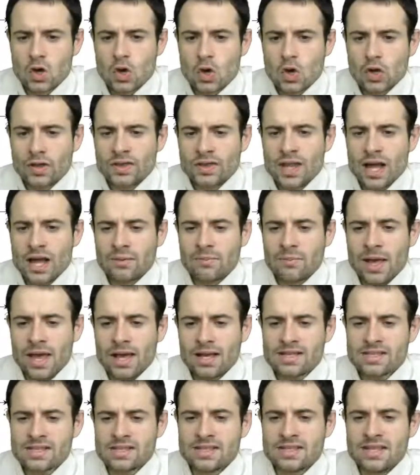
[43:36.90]
that makes
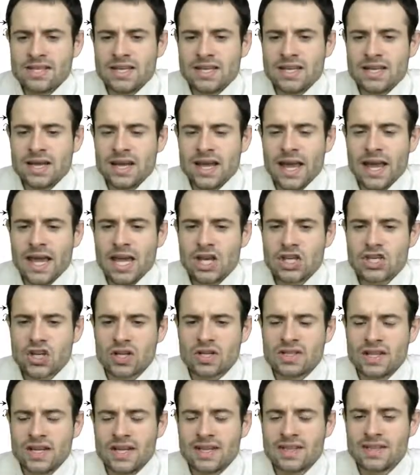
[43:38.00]
the agent
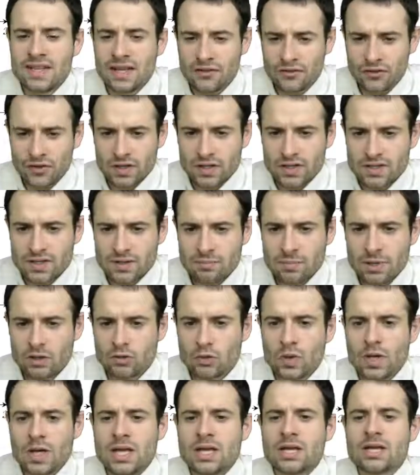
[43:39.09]
indifferent
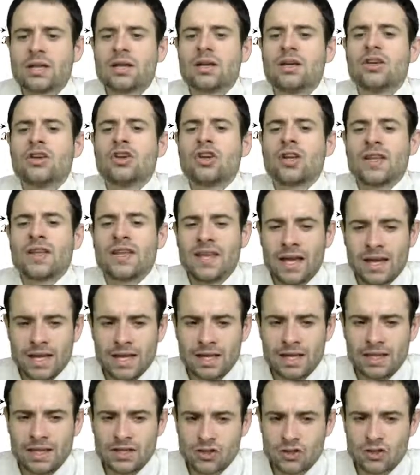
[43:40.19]
between getting
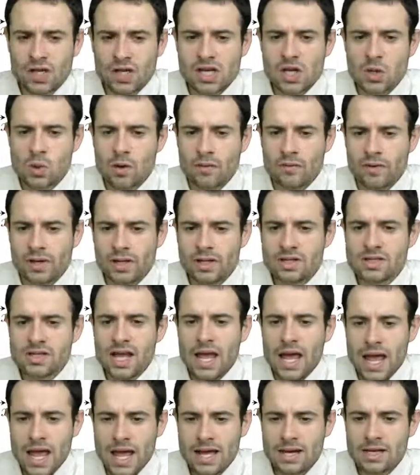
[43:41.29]
the certainty equivalent
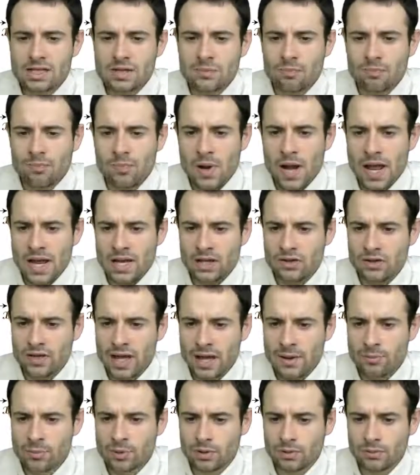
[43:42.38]
and playing the
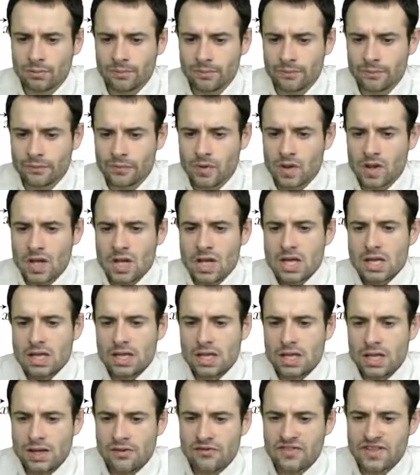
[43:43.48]
gamble.
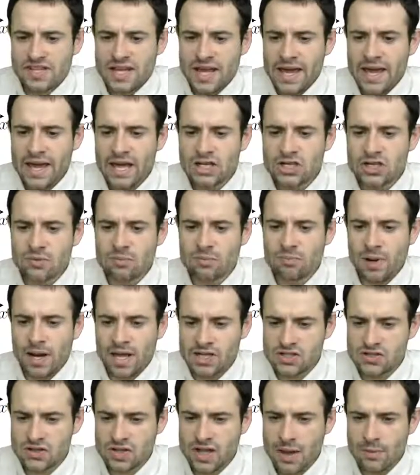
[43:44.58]
If the agent plays
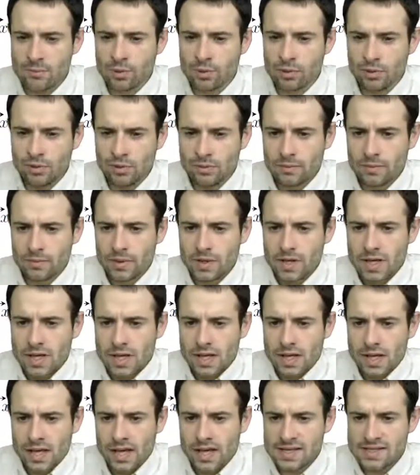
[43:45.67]
the gamble,
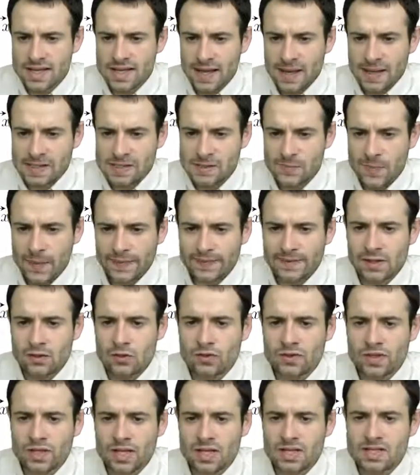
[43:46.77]
his expected
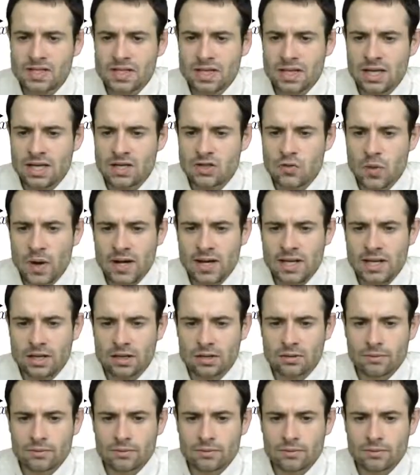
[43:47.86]
utility is right here.